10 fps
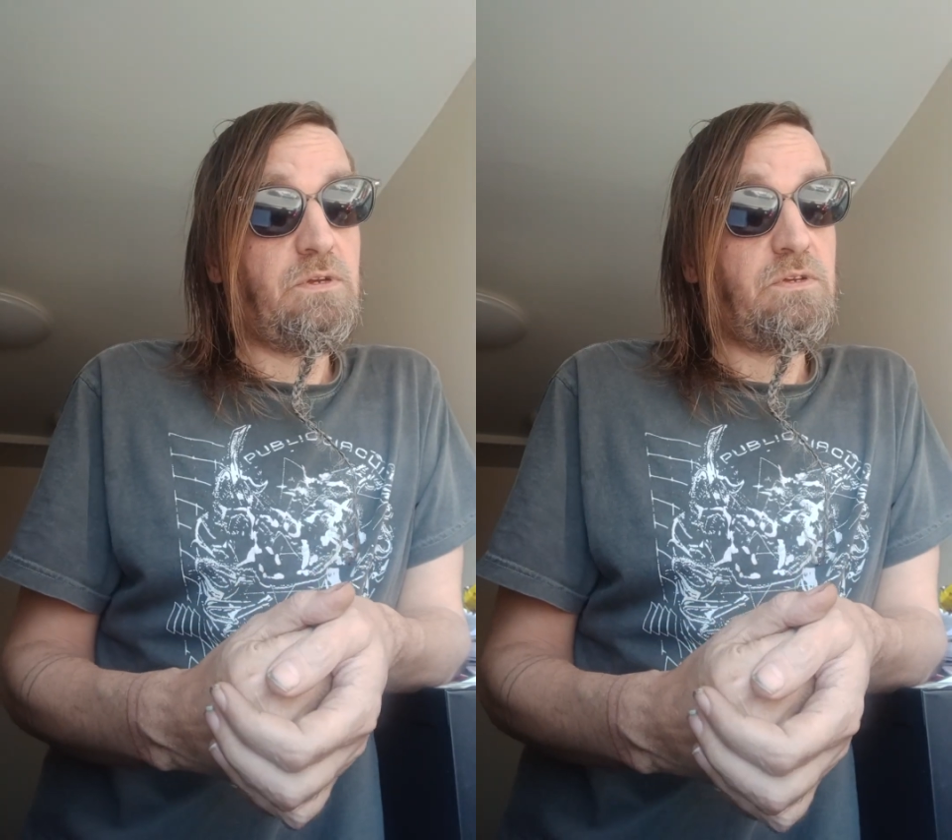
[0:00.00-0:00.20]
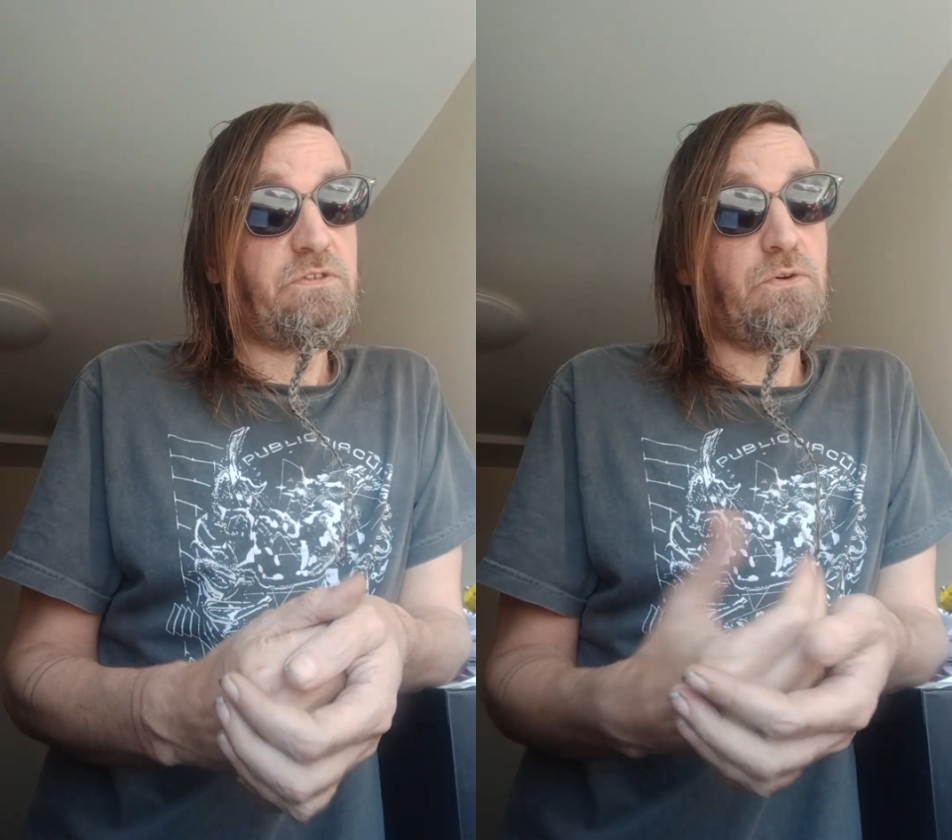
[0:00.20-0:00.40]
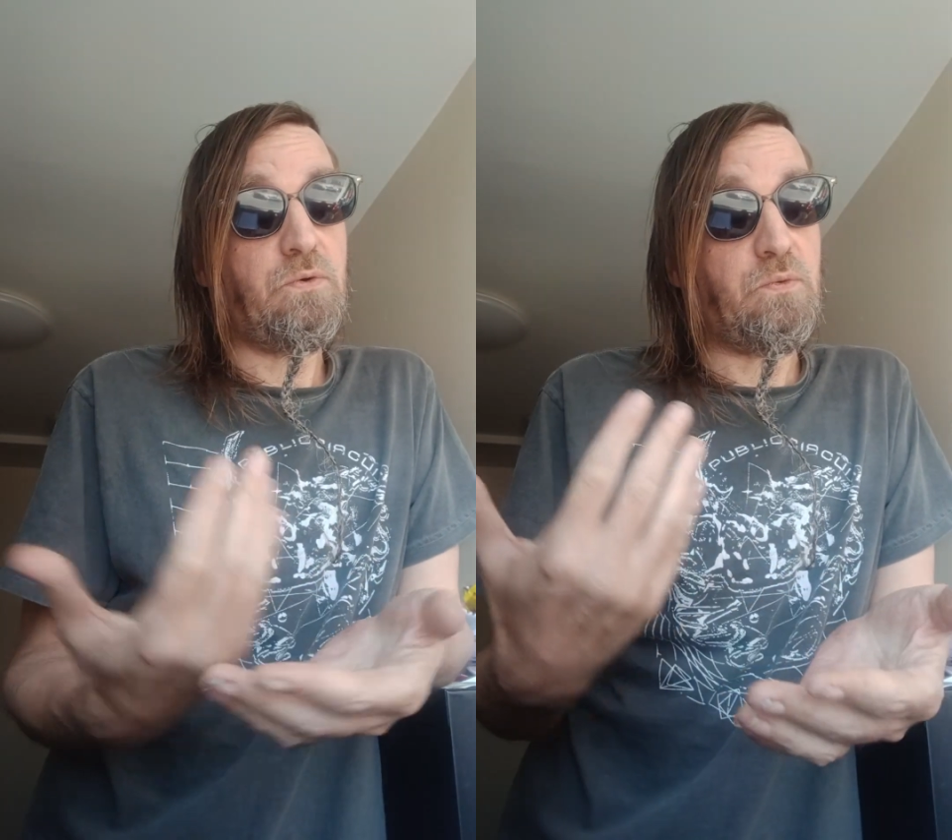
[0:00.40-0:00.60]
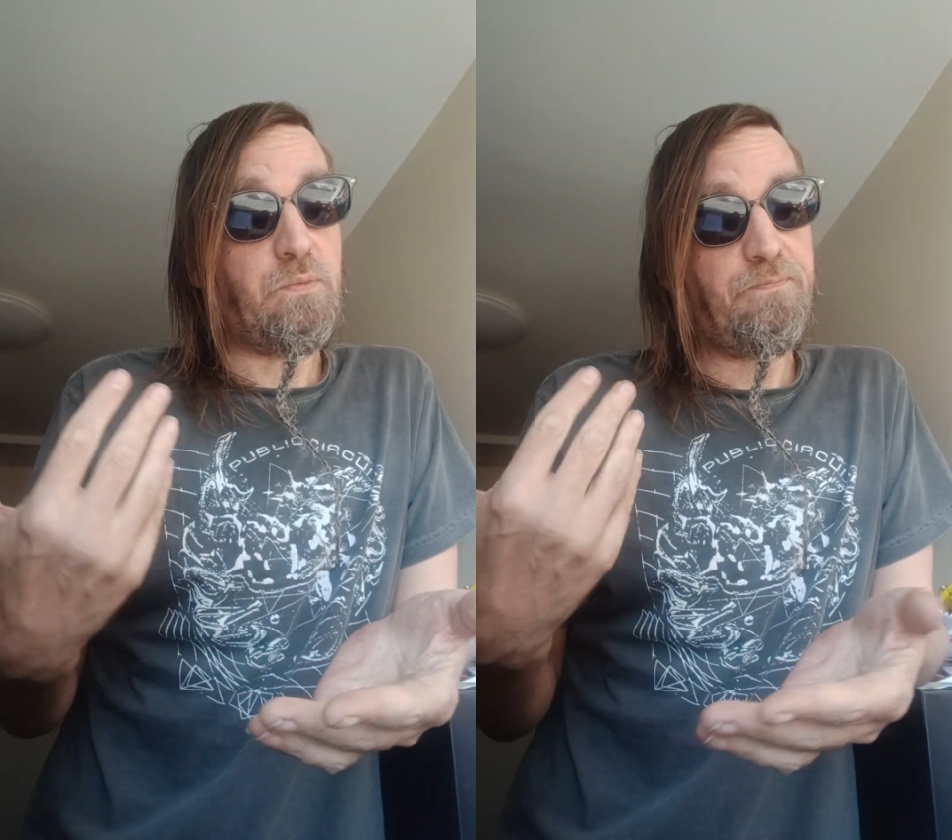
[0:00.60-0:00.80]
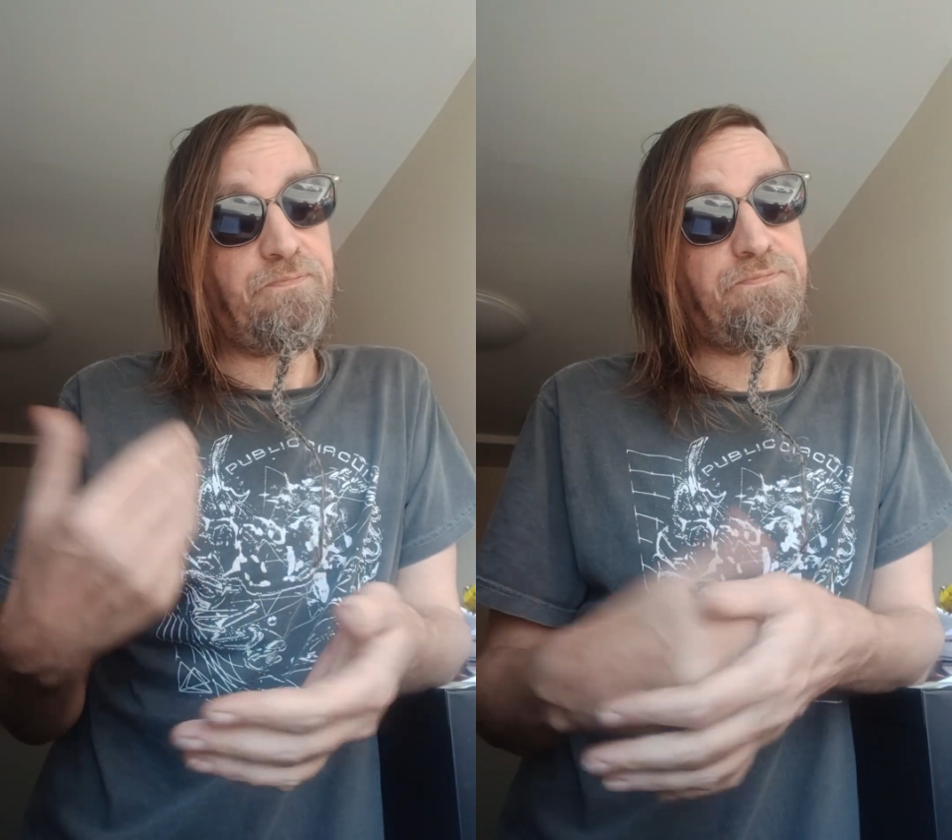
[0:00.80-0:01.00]
So,
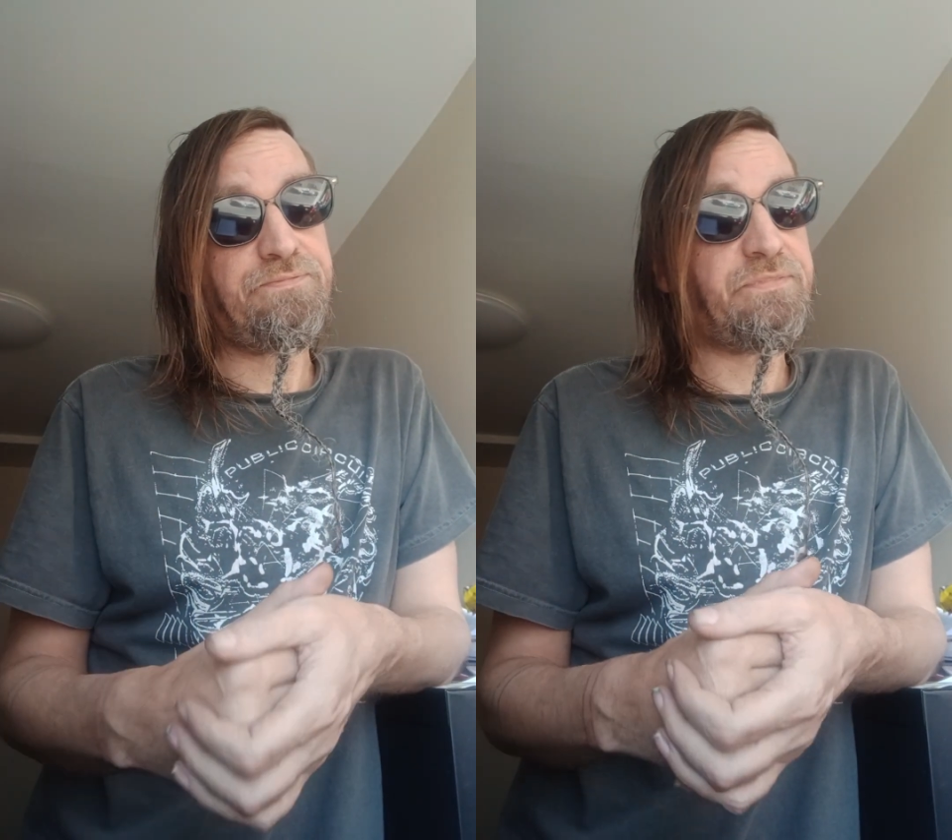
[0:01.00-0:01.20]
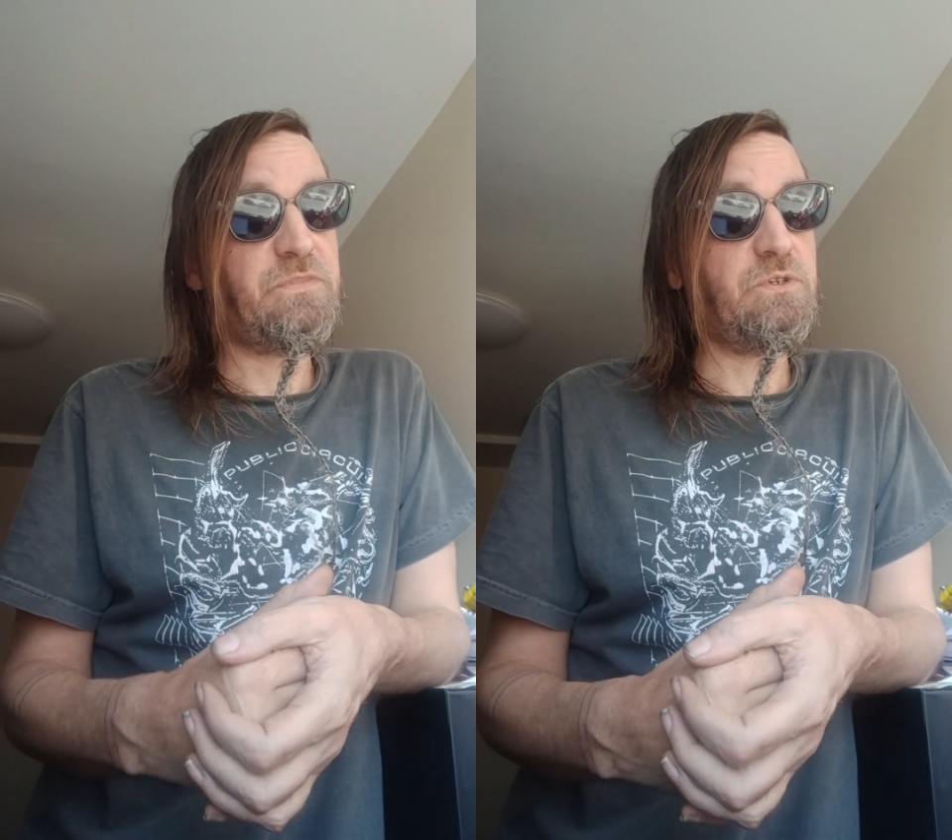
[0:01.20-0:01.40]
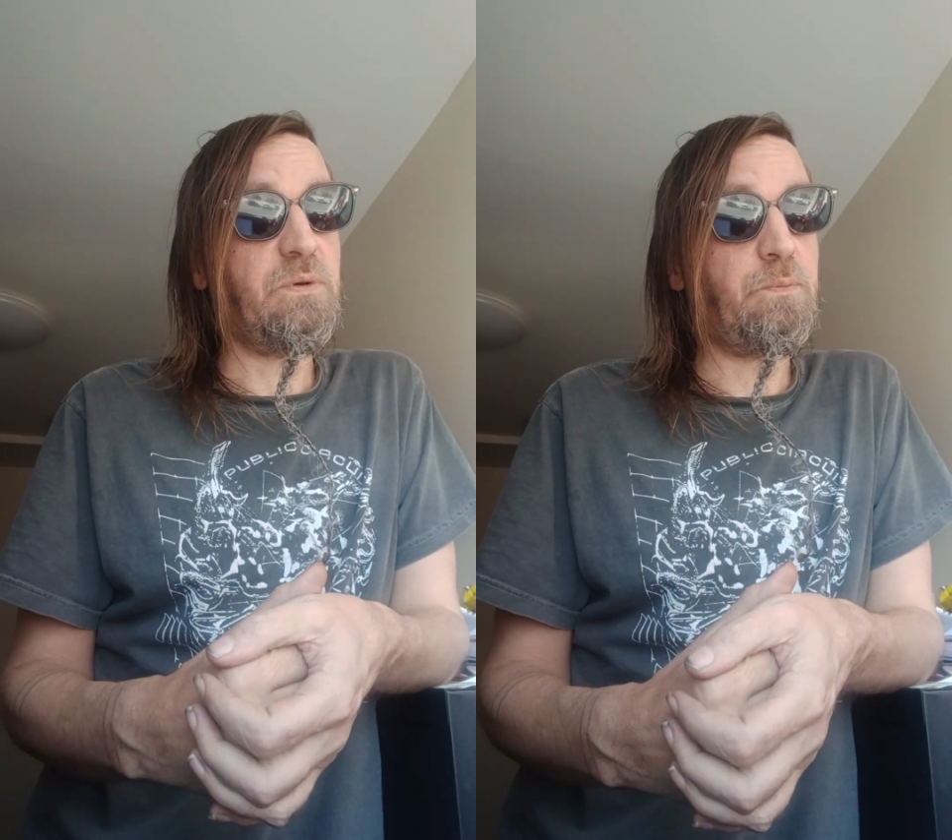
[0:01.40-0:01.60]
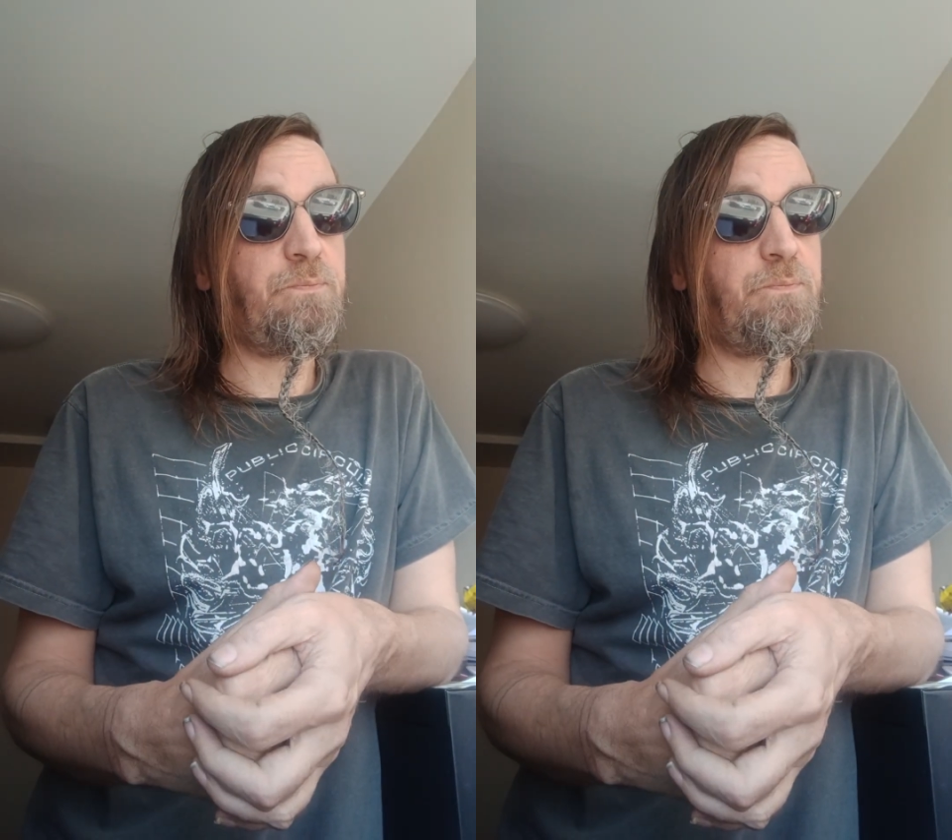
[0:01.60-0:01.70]
you know,